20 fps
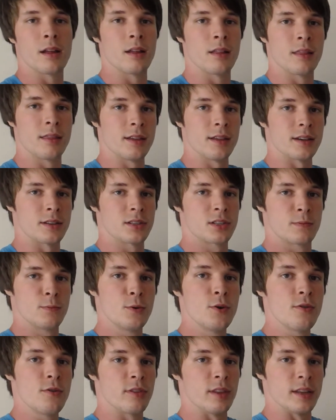the
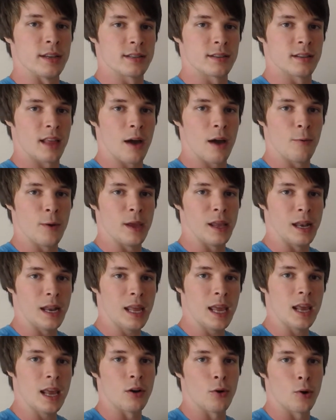smoothness that we
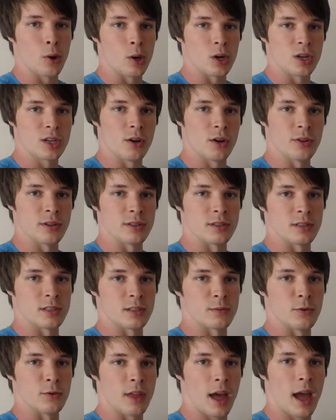need in order to show this as a
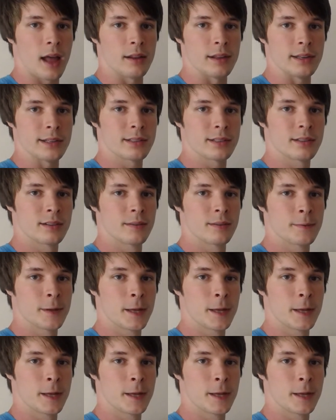smooth atlas.